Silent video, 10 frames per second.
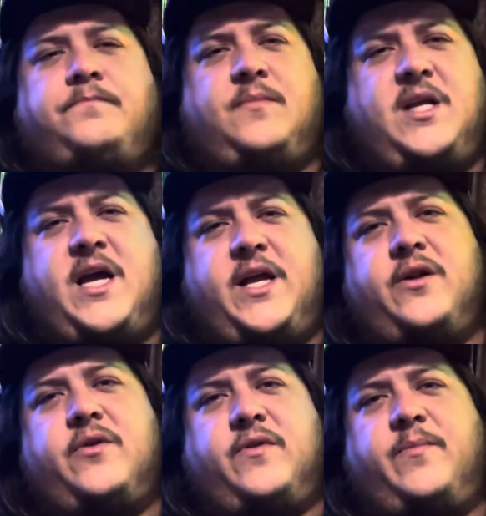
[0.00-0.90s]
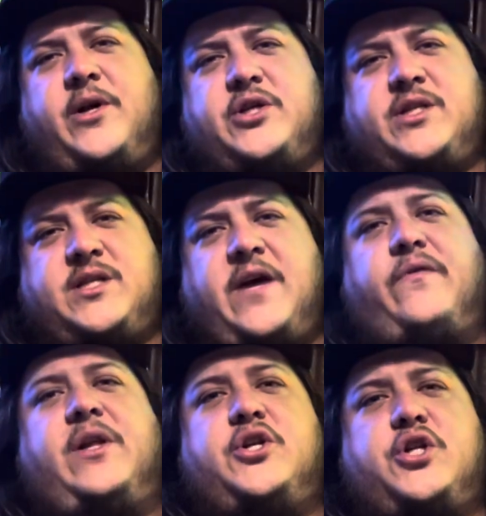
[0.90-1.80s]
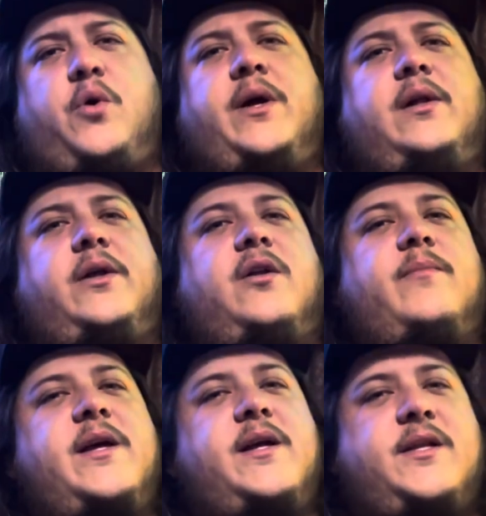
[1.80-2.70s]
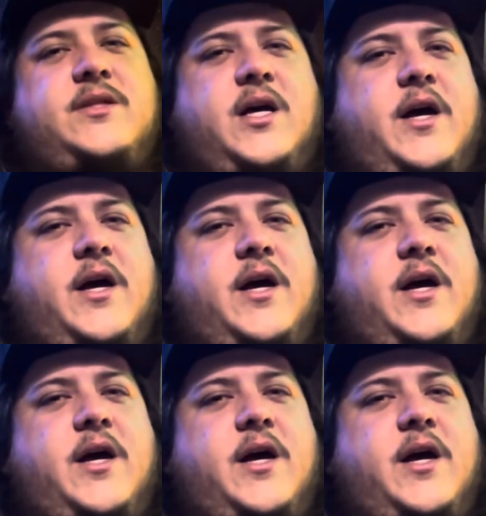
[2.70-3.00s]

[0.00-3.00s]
yeah, you know, the budget's definitely showing a little bit. It's